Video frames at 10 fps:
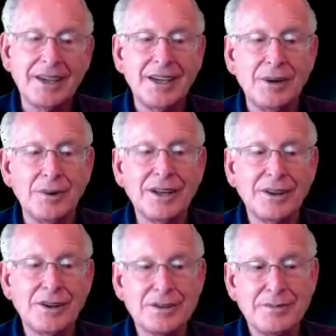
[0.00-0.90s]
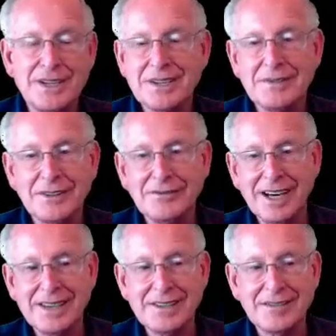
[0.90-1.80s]
Well, those are pieces of
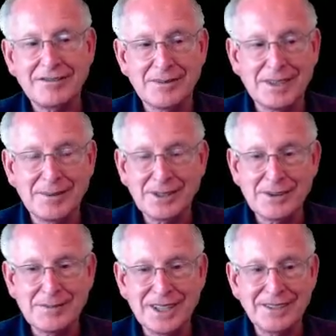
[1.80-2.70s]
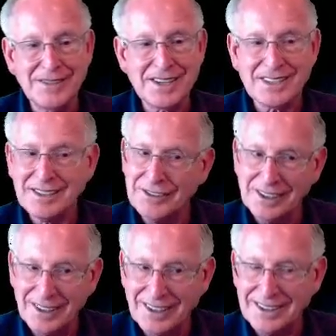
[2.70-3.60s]
advice from someone who's been investing for a
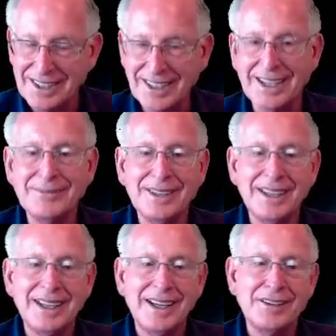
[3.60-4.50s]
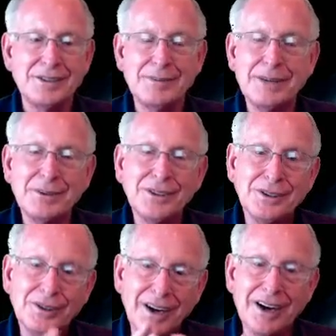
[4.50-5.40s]
long time to people
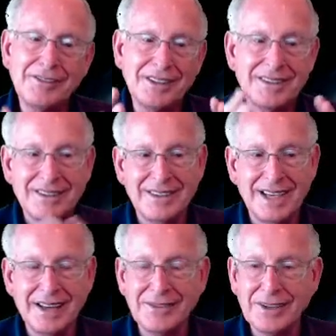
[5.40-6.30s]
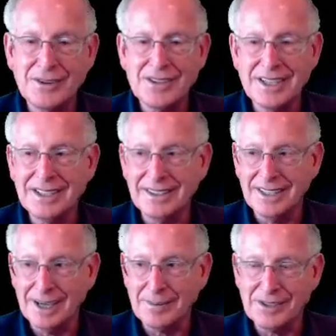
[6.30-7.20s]
who often have never seen the
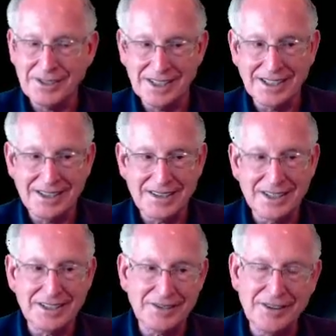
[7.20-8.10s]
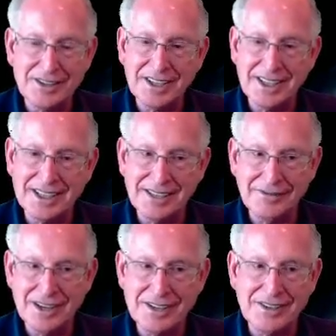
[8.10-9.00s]
opportunity to see a sophisticated
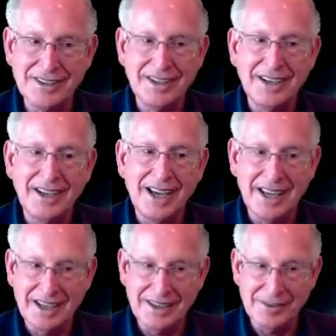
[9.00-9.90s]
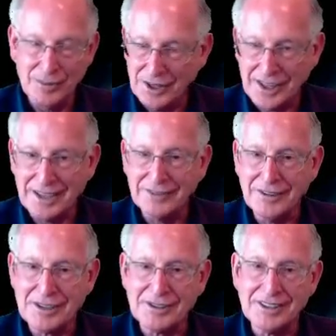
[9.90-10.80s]
investor and what that
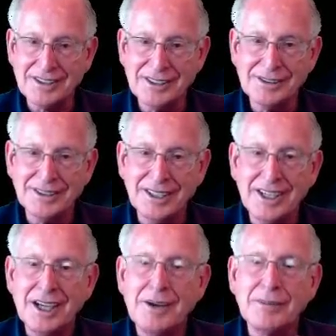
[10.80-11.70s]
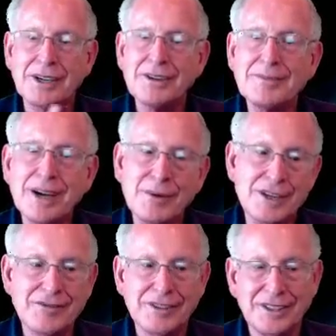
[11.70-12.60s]
investor can do. But here's my
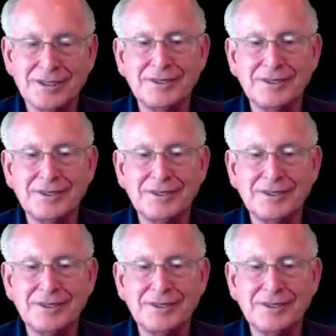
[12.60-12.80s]
wish for you.